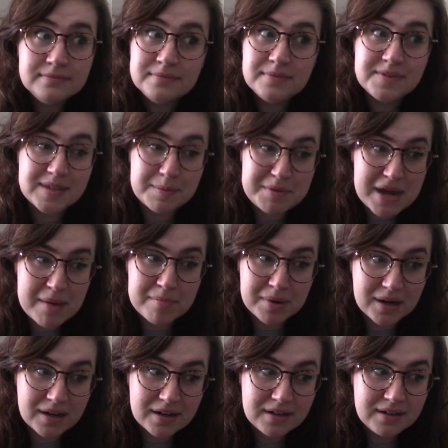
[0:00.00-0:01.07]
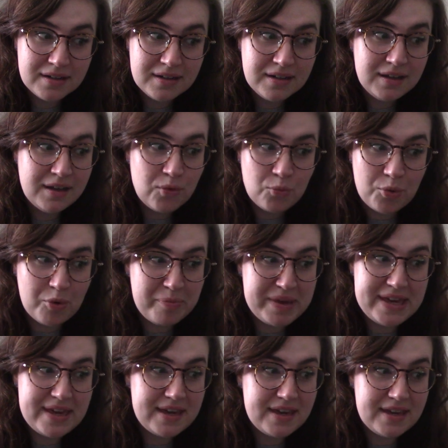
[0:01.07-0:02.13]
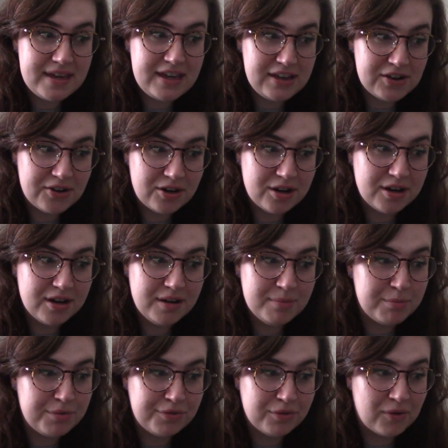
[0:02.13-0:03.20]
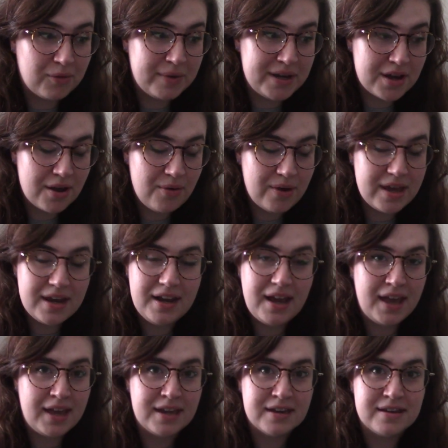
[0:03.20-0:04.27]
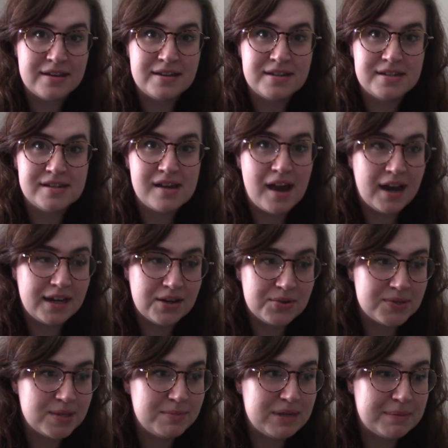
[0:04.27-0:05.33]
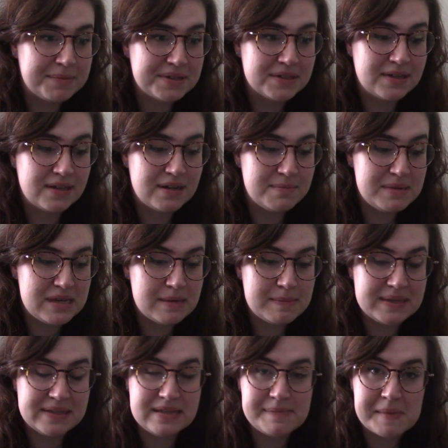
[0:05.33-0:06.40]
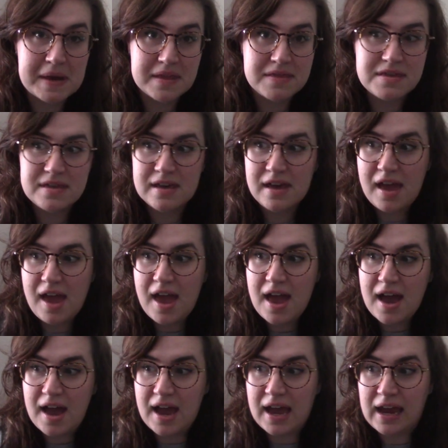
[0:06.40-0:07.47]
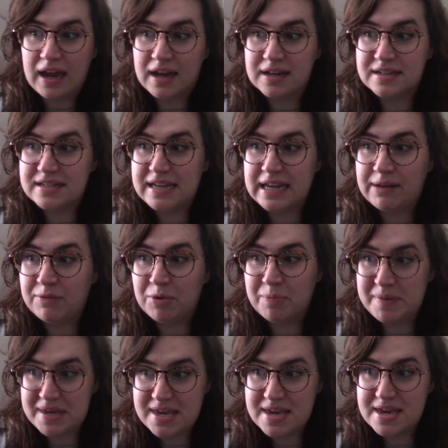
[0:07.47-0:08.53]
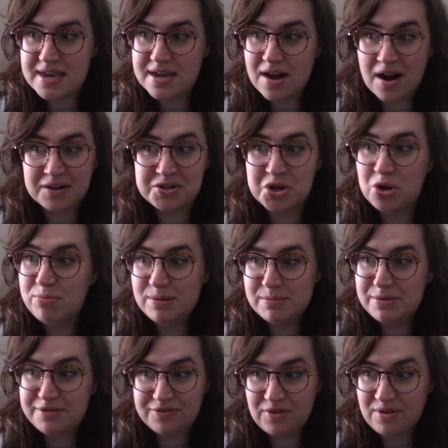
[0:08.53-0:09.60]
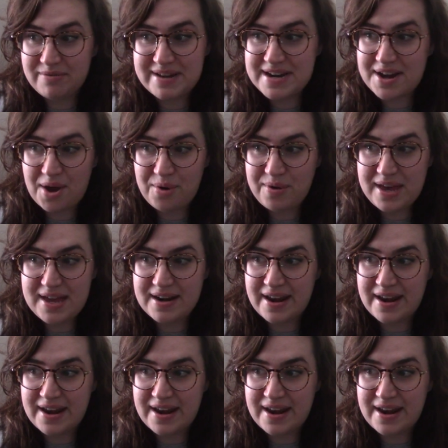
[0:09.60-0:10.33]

September will be here before we know it, and I know September is going to be a busy month, and it will be October before we know it,